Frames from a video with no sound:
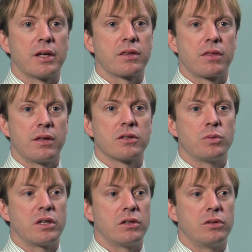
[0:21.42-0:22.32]
like the things
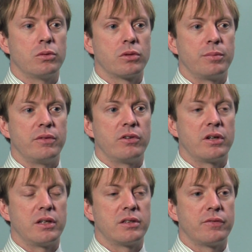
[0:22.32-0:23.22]
we could do would be
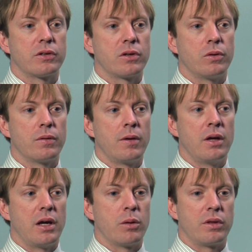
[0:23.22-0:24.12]
very difficult.
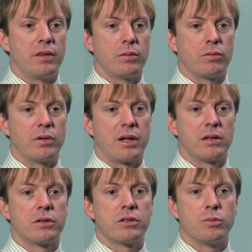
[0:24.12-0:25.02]
And when, when I
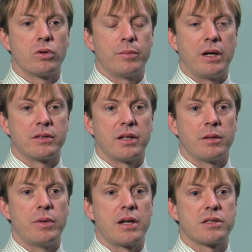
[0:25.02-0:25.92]
learned more about
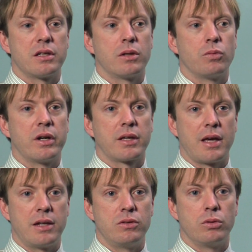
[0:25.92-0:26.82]
telemedicine and what it
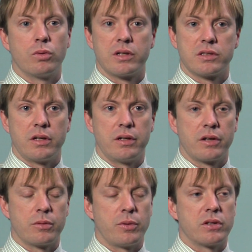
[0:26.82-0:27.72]
can do and what it's done in
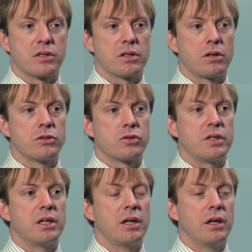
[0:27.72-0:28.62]
other parts of the
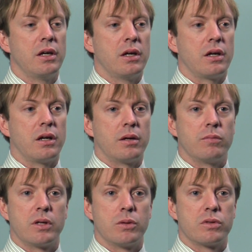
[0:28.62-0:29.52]
country,
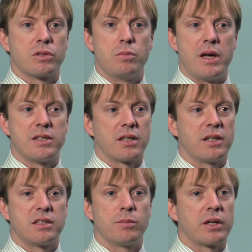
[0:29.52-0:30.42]
um, it was amazing.
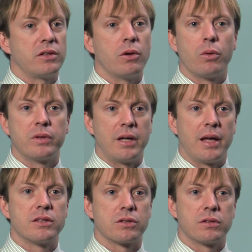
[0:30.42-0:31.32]
It seemed like the only
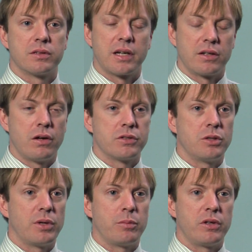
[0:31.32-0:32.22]
answer. Technology
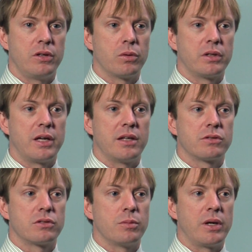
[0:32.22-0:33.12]
might be the only
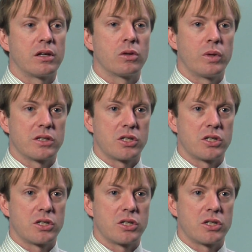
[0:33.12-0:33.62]
answer to make a quick